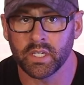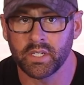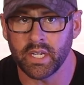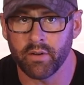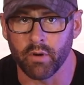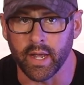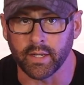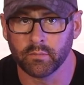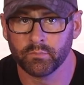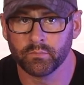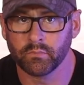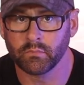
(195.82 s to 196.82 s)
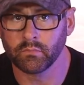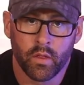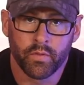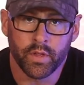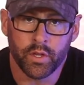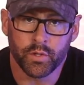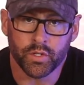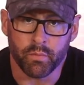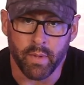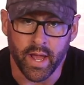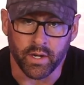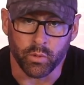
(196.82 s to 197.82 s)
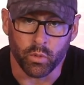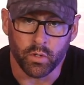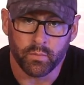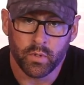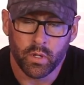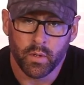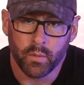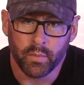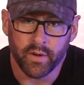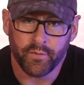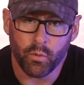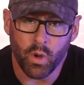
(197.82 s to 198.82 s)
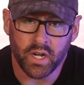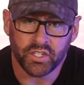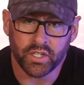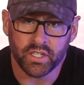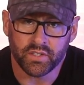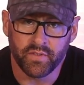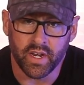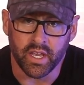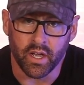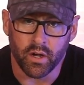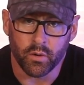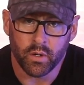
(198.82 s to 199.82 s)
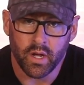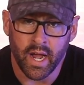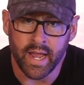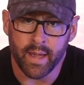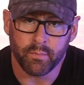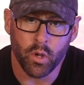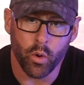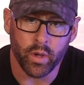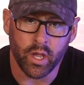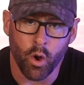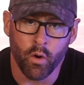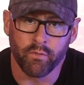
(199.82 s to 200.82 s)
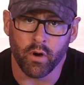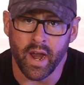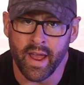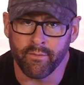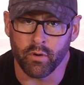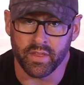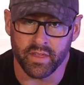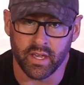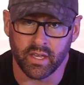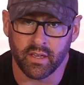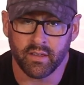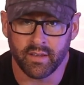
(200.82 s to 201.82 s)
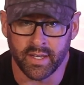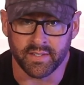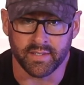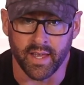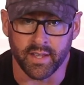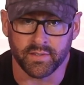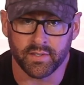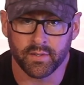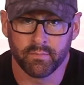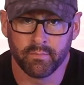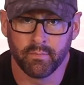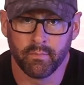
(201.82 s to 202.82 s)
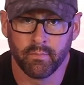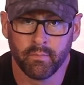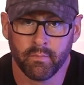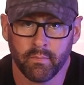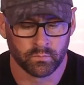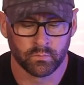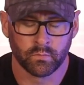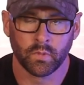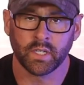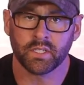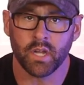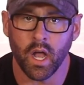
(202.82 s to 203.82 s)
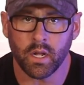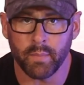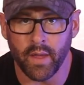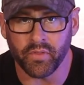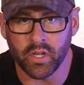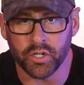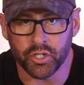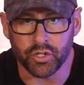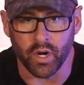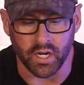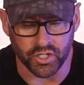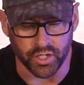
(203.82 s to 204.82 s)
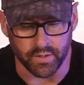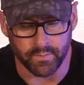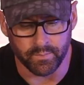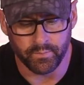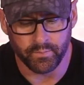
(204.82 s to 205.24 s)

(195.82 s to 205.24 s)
the D-ring. The user manual. But if you're watching this video, I am going over everything it says. Let's talk about the construction.